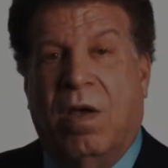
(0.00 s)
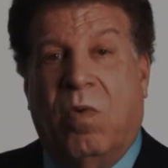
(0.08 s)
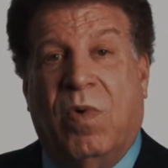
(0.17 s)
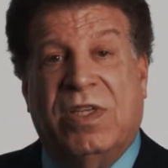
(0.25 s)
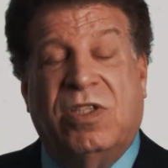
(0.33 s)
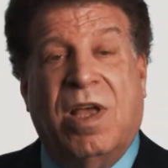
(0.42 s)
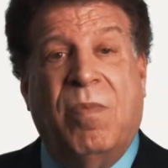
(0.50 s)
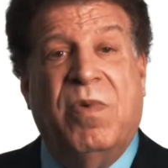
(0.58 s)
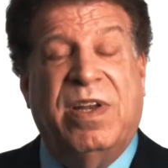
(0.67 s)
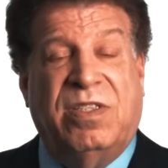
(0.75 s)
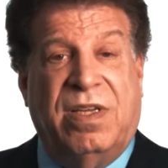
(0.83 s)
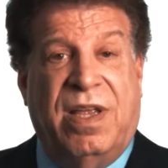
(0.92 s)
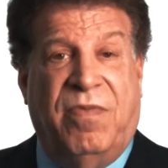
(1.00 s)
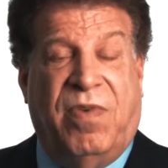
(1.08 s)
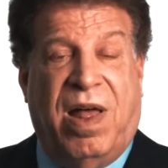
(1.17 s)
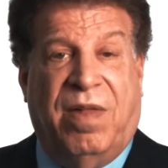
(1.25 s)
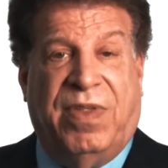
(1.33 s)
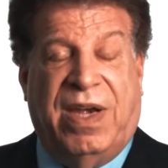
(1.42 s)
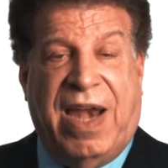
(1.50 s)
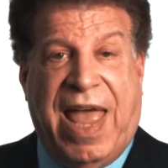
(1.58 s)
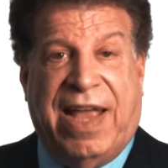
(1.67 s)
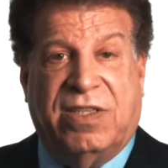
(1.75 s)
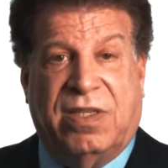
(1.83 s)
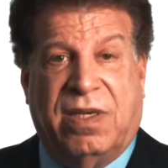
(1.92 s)
When someone's involved in an
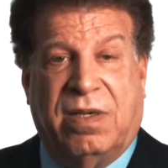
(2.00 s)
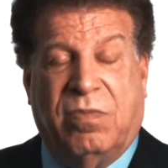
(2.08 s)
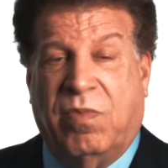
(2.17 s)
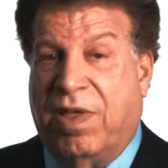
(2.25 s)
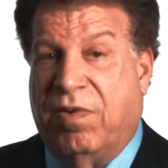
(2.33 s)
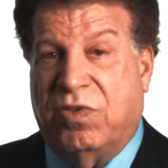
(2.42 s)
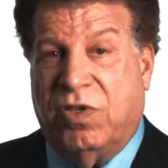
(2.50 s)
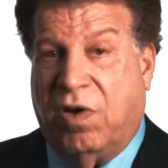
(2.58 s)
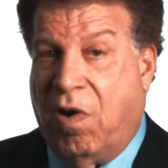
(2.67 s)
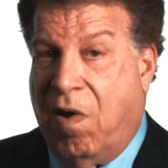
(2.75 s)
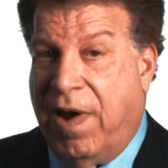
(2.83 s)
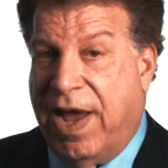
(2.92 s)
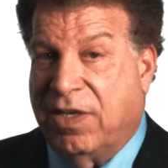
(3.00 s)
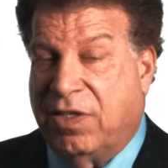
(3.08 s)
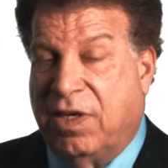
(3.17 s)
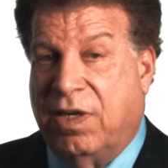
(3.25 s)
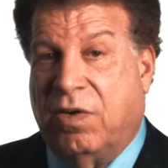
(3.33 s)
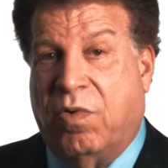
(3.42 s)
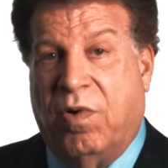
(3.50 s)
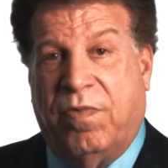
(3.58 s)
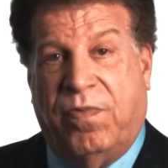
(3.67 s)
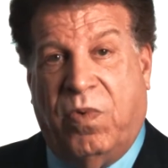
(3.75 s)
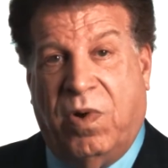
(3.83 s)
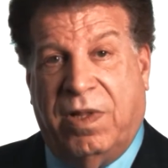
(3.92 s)
accident, whether it's a car accident or a
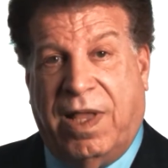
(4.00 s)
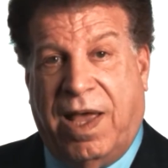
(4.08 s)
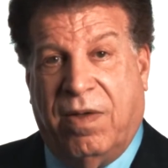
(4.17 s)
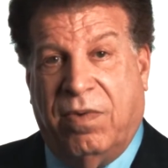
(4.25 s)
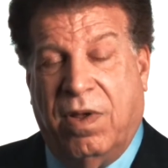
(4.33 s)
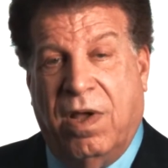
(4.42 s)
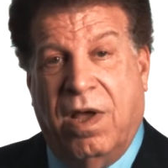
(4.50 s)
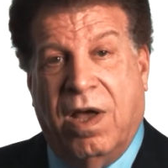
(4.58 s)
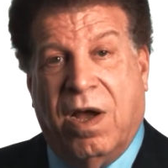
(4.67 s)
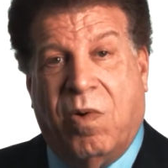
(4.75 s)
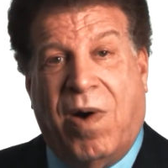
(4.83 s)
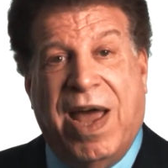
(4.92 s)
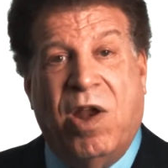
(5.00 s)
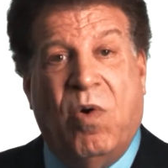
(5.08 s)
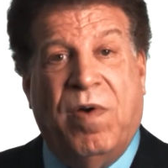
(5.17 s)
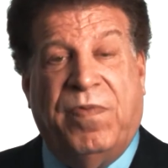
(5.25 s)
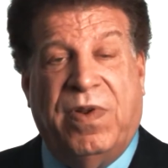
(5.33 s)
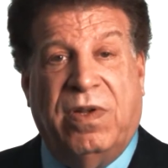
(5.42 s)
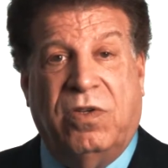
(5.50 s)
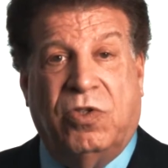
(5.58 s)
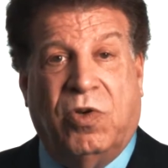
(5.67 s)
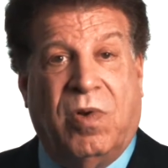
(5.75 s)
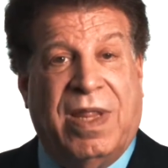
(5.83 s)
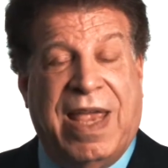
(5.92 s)
fall down, quite often,
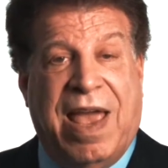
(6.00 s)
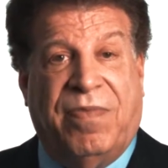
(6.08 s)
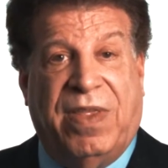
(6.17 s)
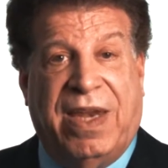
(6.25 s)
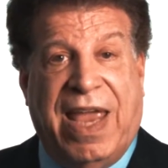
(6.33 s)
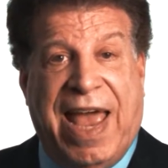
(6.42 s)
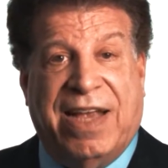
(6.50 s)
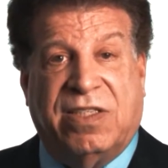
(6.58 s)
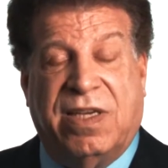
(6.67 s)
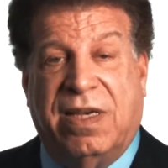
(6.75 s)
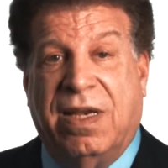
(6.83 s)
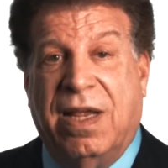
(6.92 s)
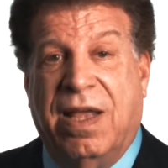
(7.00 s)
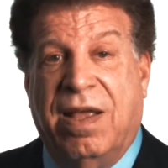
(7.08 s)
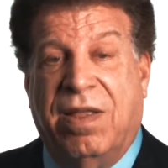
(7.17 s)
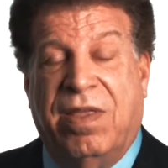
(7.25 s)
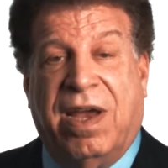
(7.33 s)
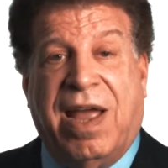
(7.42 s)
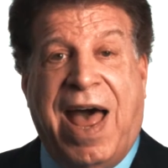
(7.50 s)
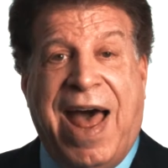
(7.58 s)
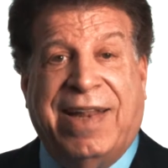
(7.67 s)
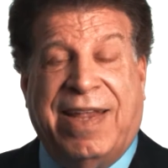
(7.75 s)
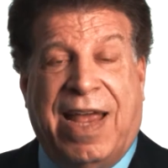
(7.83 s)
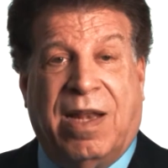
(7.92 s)
shortly after the accident, they're
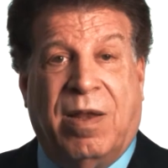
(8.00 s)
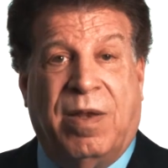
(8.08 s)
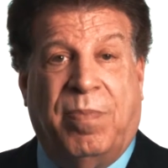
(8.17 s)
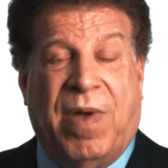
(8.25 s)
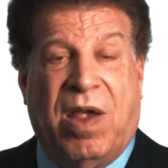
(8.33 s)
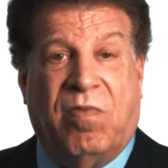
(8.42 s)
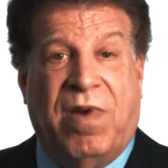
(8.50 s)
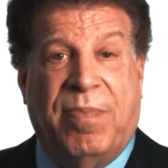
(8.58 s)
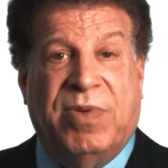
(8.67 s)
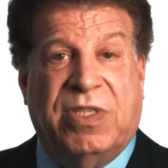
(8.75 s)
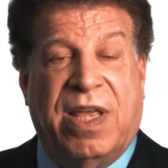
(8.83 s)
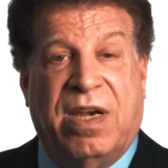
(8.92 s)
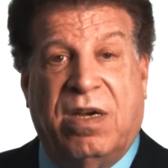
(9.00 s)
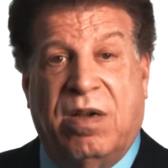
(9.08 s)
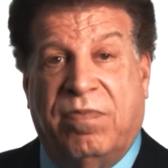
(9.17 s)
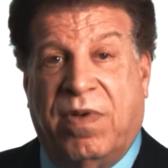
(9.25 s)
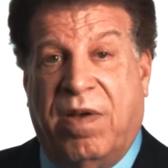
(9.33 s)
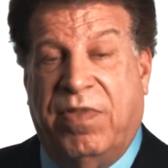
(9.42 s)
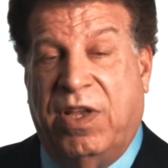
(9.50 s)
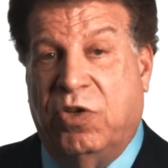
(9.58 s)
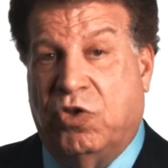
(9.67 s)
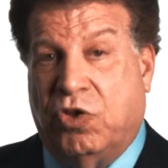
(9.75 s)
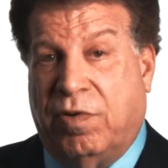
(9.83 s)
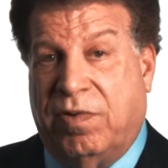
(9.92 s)
contacted by a representative of the
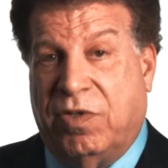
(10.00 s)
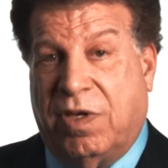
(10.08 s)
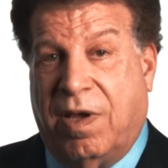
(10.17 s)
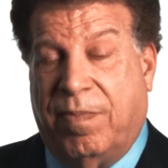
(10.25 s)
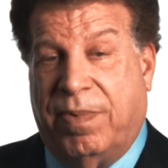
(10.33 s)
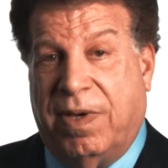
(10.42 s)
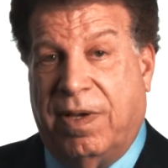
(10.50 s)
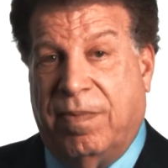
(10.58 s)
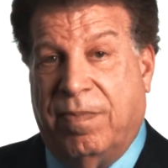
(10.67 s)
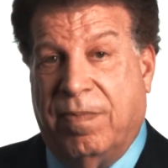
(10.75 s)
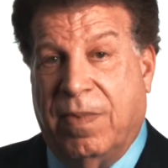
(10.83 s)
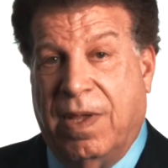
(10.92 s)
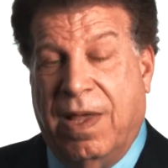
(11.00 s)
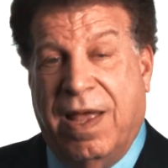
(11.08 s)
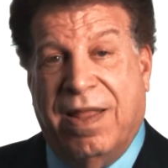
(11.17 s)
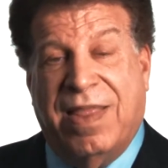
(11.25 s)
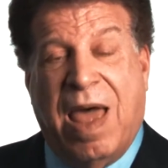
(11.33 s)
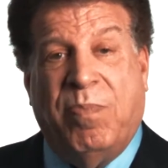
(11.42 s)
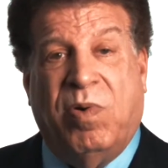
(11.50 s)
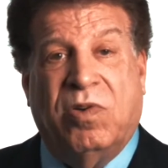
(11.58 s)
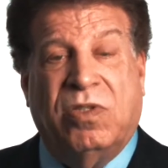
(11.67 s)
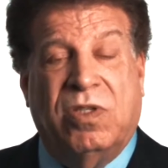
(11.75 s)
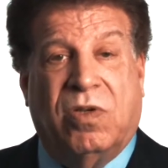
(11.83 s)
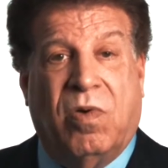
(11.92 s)
insurance company. That
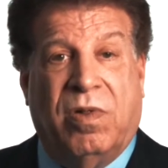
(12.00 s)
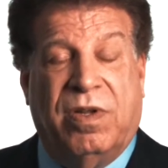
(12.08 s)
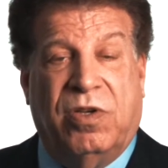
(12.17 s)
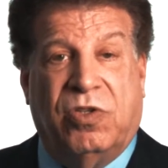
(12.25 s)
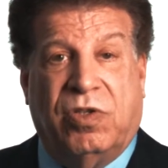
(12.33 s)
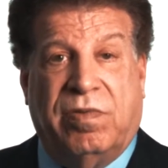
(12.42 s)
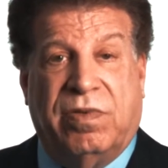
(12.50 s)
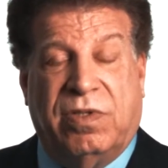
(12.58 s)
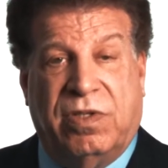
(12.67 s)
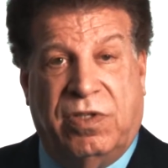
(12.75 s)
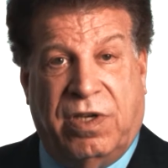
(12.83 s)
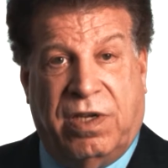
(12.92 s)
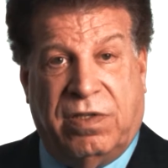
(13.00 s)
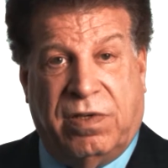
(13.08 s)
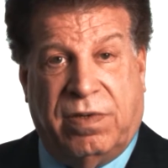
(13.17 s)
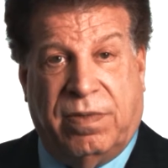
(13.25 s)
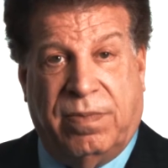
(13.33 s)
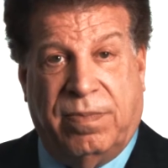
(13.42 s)
person is called an insurance adjuster.